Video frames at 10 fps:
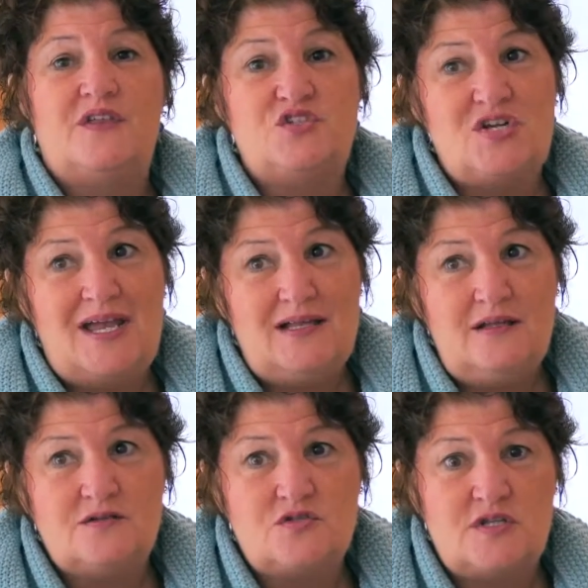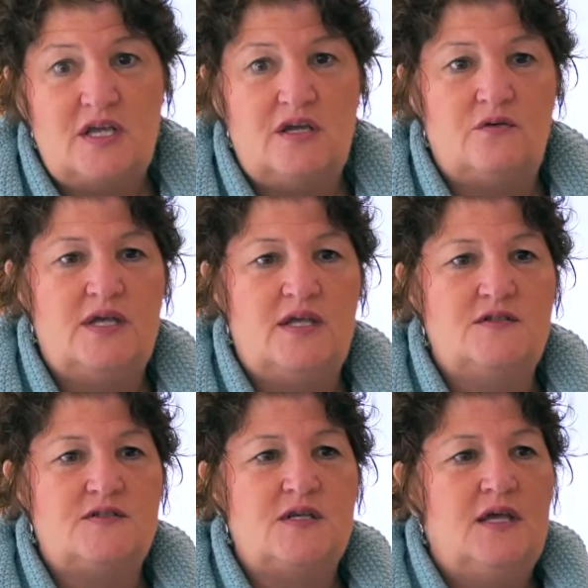The challenge there
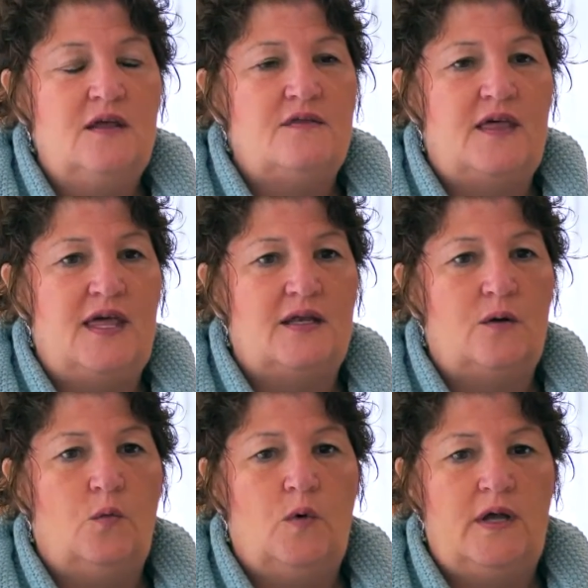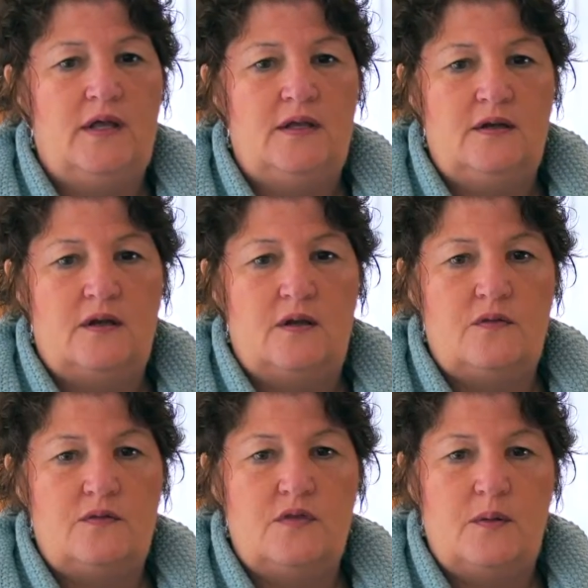is that when
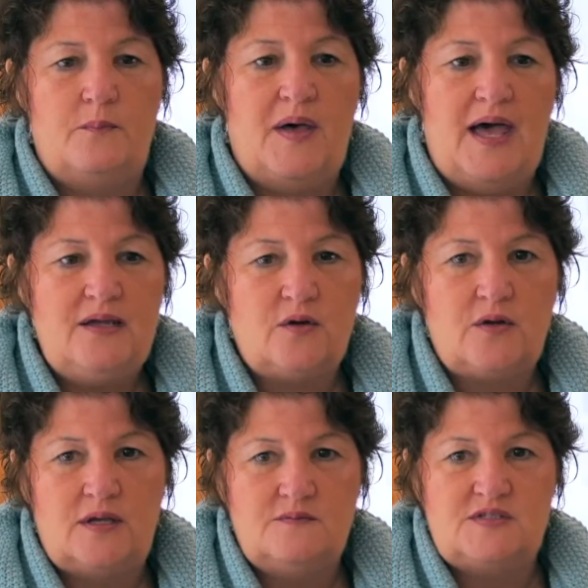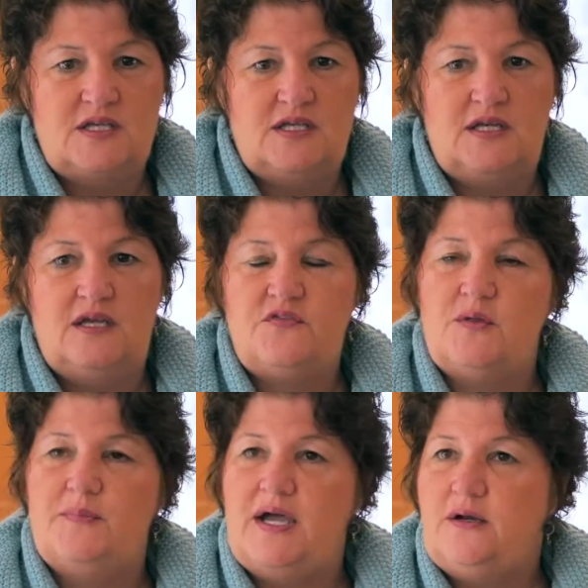the buyer comes in, if
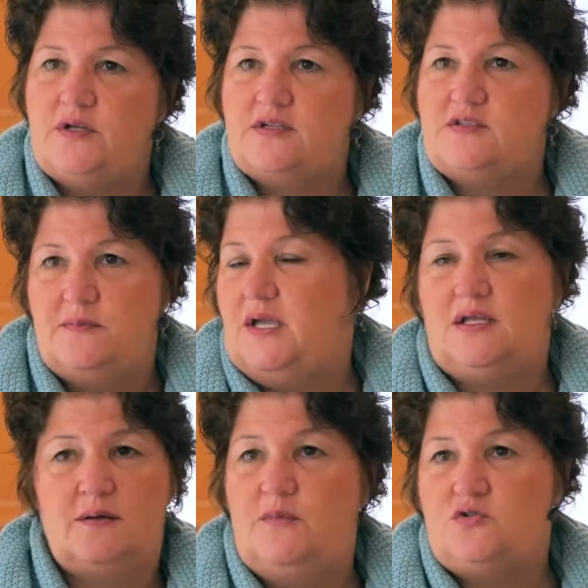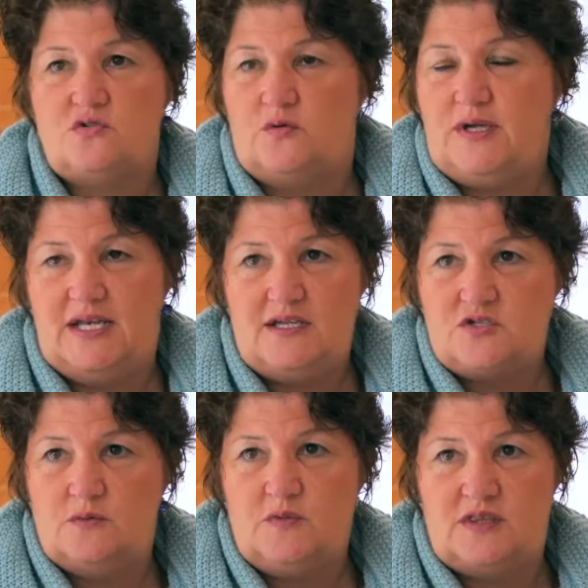the buyer doesn't make an emotional
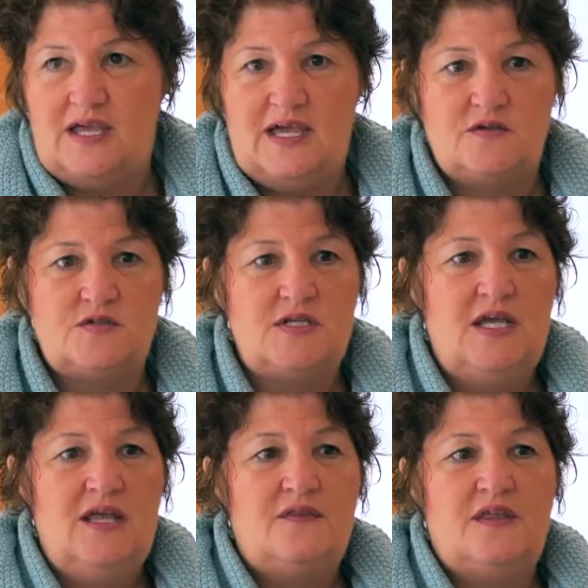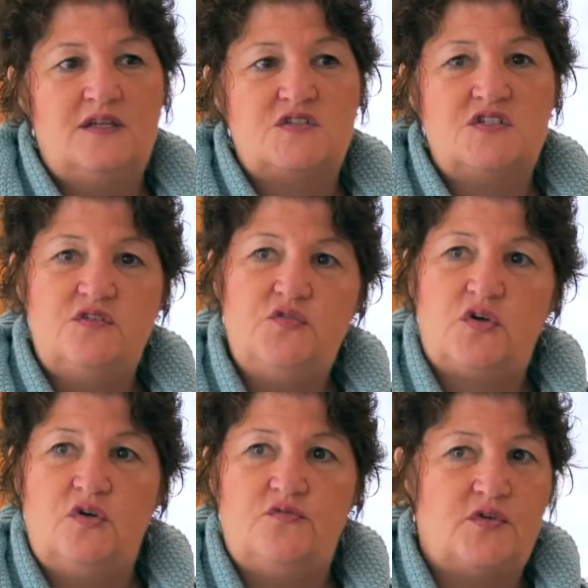connection with the house, then it's
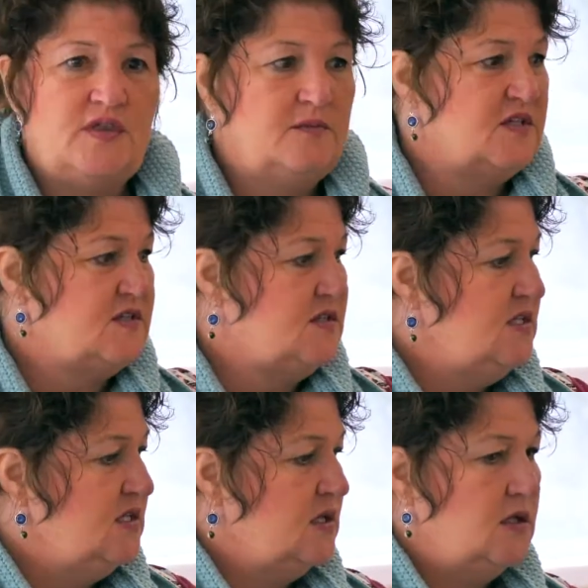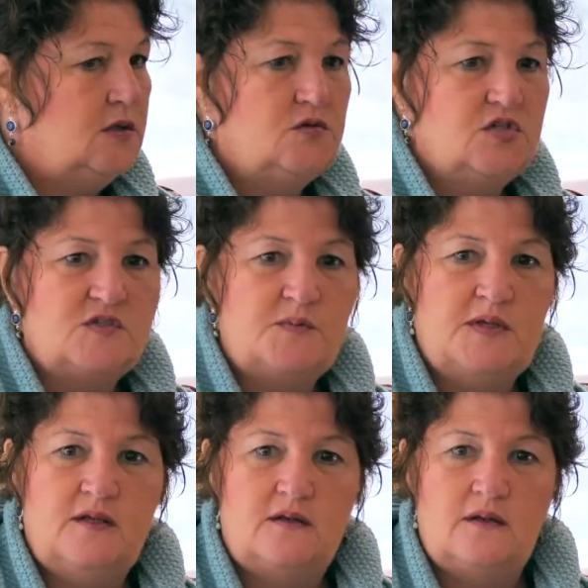difficult for them to see, you just
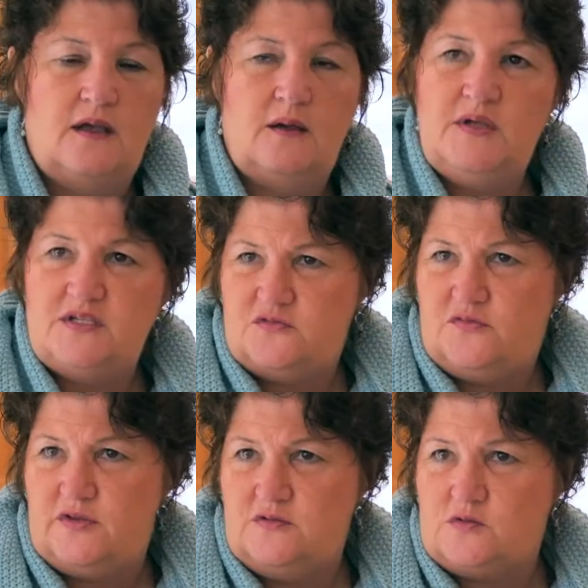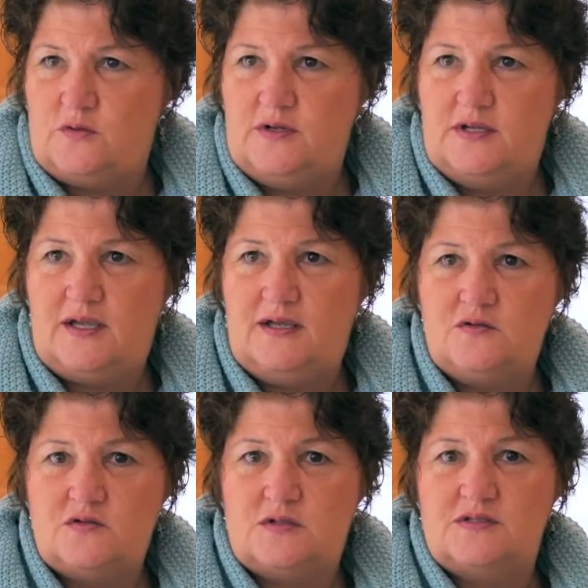spent how much for those Corian
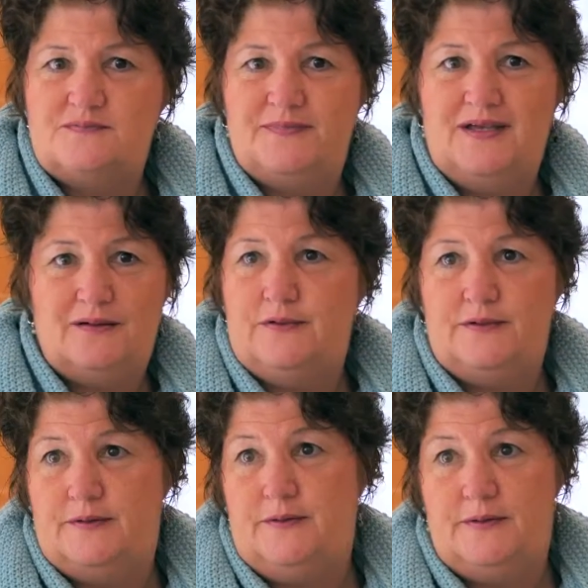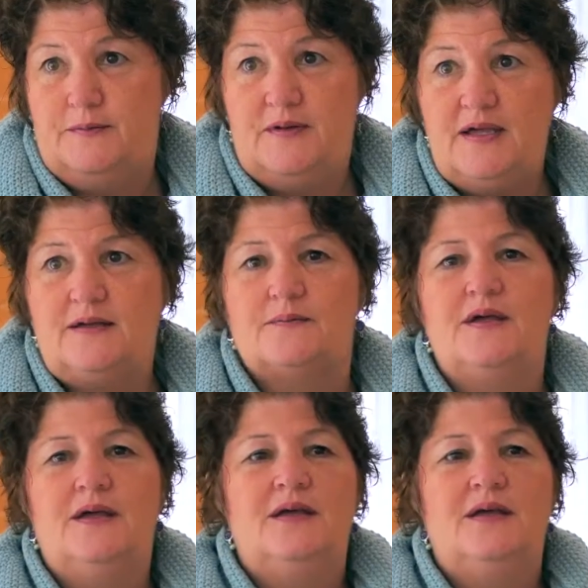counters? Because I really don't even like them.